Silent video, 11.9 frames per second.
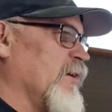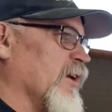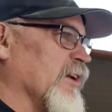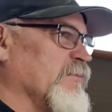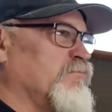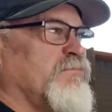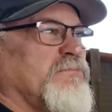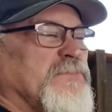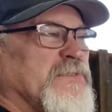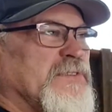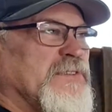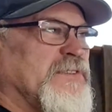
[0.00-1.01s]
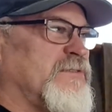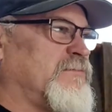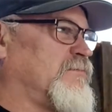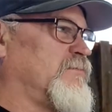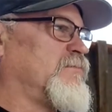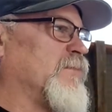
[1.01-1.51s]
I'm going
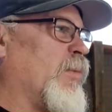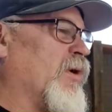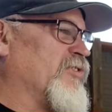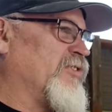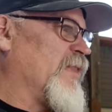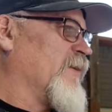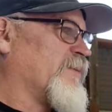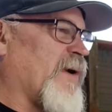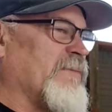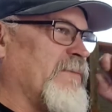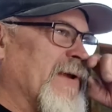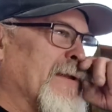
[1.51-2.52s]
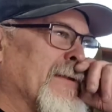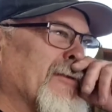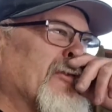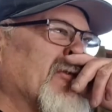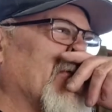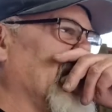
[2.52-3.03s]
to, I might send the front
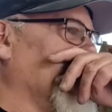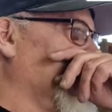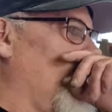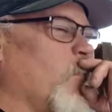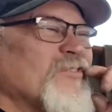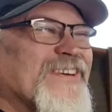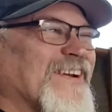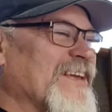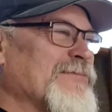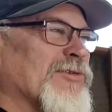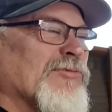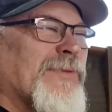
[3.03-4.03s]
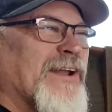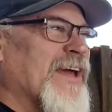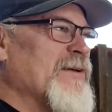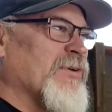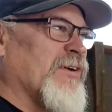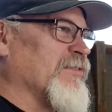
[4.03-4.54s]
fenders. I was going to leave until Monday,
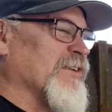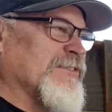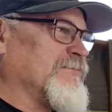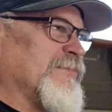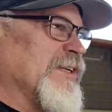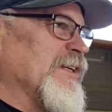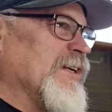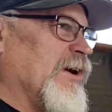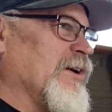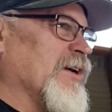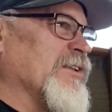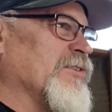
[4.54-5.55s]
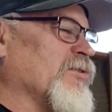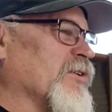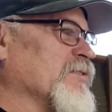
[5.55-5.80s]
but I'm going to, I'm going to do it because